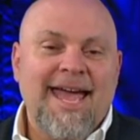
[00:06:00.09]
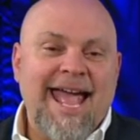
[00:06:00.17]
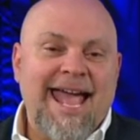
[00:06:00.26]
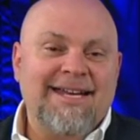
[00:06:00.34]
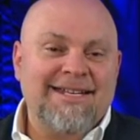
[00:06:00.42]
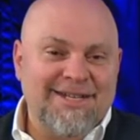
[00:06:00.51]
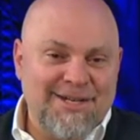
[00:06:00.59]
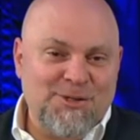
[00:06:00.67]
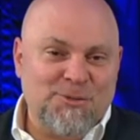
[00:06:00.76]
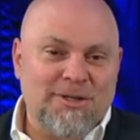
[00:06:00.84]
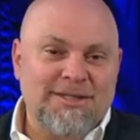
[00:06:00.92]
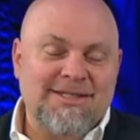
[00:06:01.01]
And in
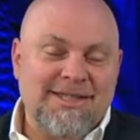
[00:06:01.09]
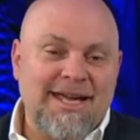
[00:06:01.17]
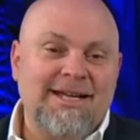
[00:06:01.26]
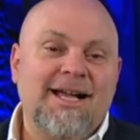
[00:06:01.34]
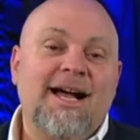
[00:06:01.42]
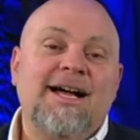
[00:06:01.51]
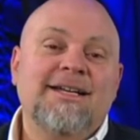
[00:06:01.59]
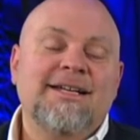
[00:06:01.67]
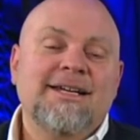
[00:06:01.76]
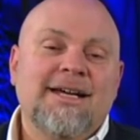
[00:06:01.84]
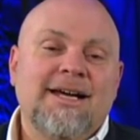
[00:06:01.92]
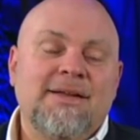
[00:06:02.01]
his words, thank God,
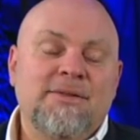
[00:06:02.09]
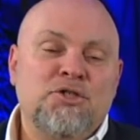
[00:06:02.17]
uh,